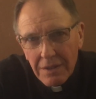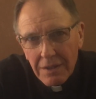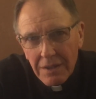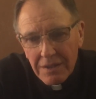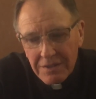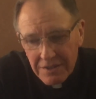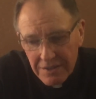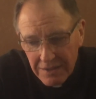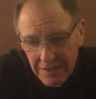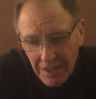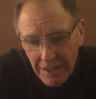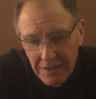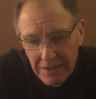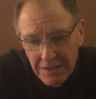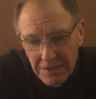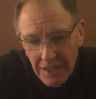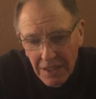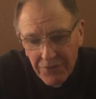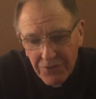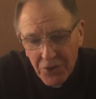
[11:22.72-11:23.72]
and staying
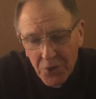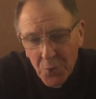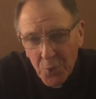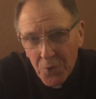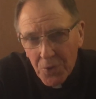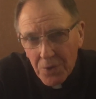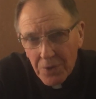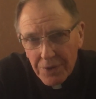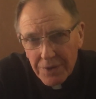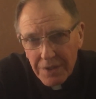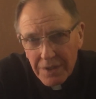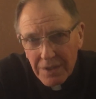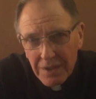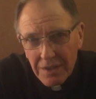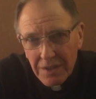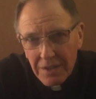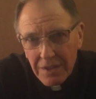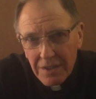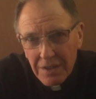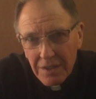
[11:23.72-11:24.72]
safe in a world
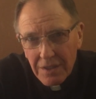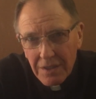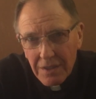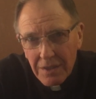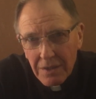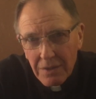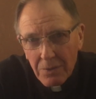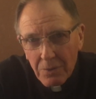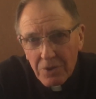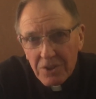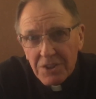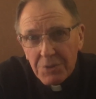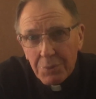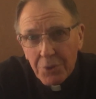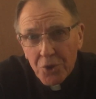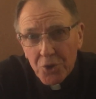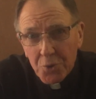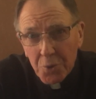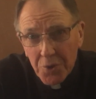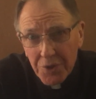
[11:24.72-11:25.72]
where
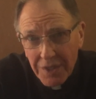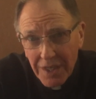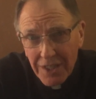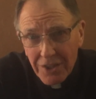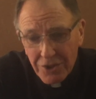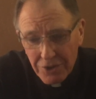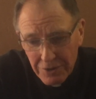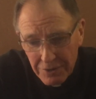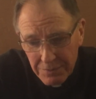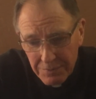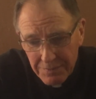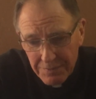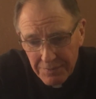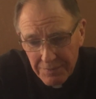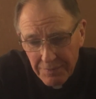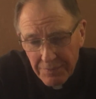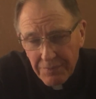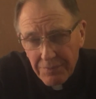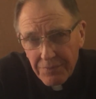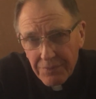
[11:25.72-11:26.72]
spiritual danger
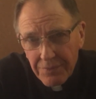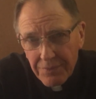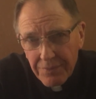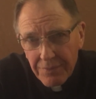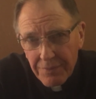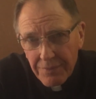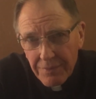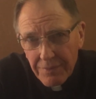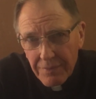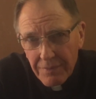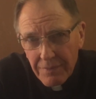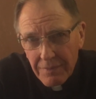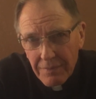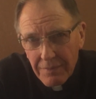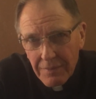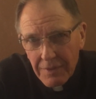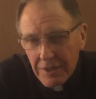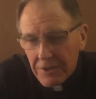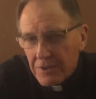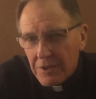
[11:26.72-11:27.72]

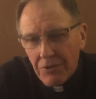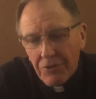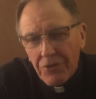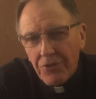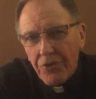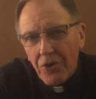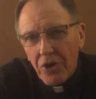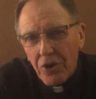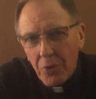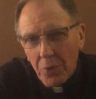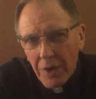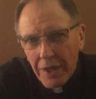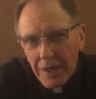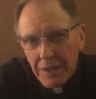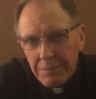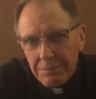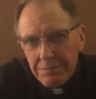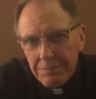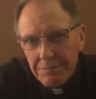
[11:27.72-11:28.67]
is never far away.